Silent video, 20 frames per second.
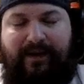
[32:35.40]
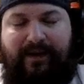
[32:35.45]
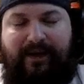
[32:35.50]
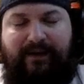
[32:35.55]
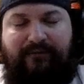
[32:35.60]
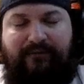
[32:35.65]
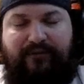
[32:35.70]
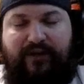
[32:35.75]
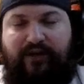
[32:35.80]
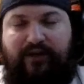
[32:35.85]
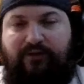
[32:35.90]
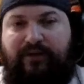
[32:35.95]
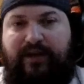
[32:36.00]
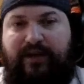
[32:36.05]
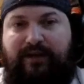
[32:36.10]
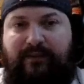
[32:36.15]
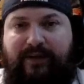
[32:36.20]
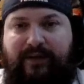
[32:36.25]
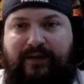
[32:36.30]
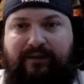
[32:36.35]
video
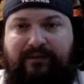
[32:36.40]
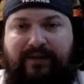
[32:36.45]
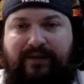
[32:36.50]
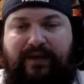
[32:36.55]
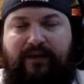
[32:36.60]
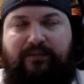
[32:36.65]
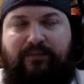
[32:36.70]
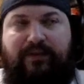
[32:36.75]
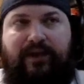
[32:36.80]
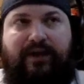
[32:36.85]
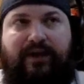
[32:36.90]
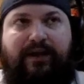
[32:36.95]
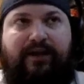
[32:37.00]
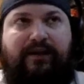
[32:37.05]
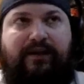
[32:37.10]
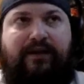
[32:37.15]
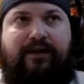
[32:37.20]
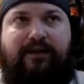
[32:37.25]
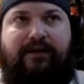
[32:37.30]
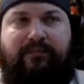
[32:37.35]
gaming gameplay,
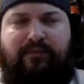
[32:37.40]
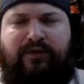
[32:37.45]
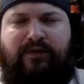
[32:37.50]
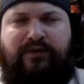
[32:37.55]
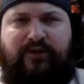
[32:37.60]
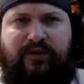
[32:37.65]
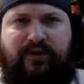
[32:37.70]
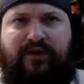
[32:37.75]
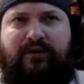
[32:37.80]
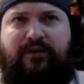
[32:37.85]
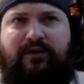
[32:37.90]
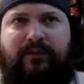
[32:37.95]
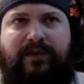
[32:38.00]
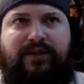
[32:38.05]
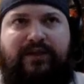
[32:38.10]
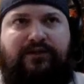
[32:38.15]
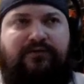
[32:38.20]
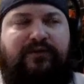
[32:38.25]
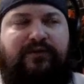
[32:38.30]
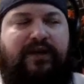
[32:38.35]
mostly WWE
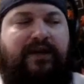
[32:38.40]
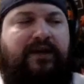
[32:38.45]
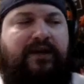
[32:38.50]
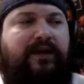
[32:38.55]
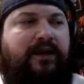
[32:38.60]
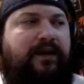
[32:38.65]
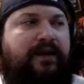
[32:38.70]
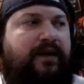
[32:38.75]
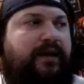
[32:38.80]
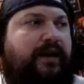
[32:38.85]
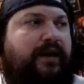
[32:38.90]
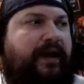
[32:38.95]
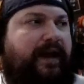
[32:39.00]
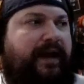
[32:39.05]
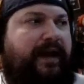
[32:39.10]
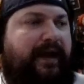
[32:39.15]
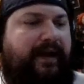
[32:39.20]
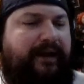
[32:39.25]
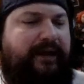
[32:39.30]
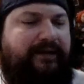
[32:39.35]
2K,
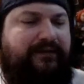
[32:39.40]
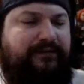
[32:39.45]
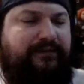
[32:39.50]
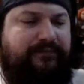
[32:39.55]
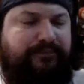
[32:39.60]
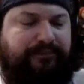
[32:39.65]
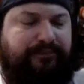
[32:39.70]
and